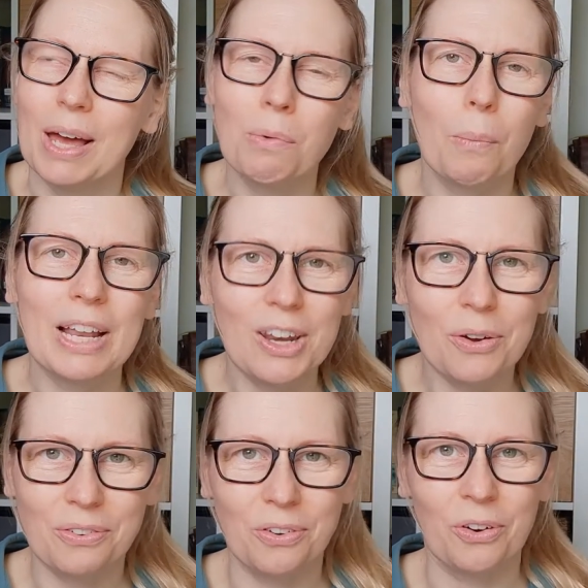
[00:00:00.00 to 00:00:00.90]
what we
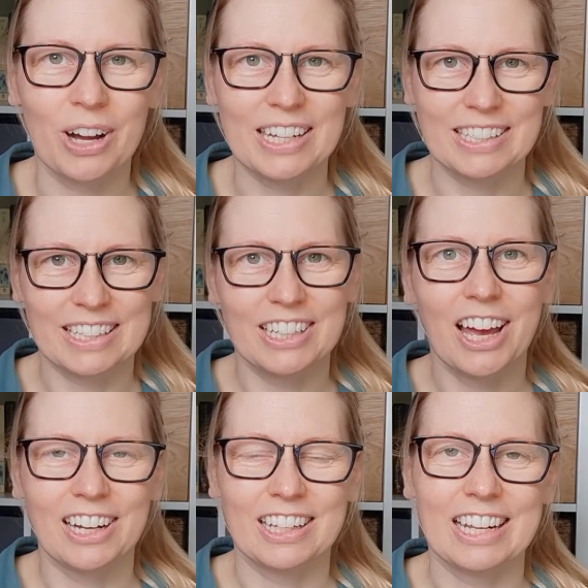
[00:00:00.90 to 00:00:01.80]
look for as
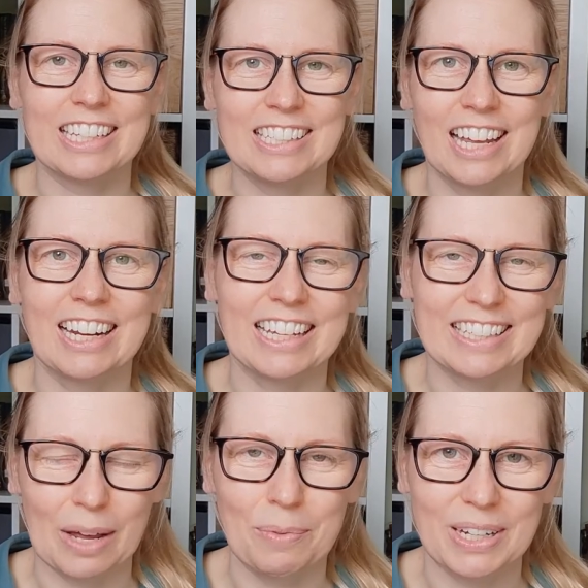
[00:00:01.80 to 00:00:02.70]
internal and external
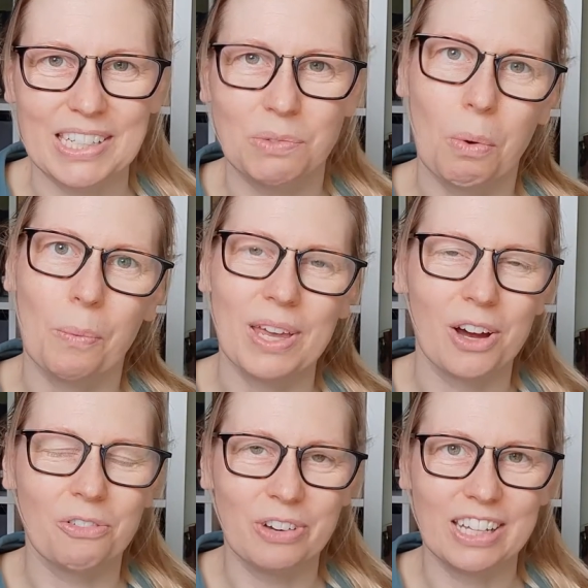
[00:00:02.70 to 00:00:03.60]
examiners when we
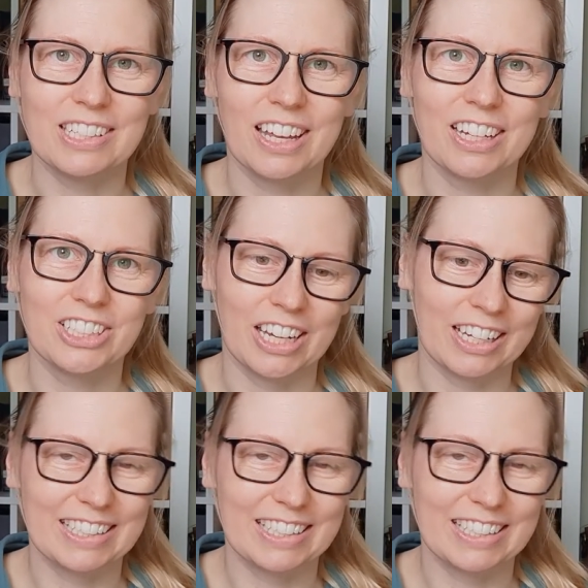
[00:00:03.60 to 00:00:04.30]
are researching,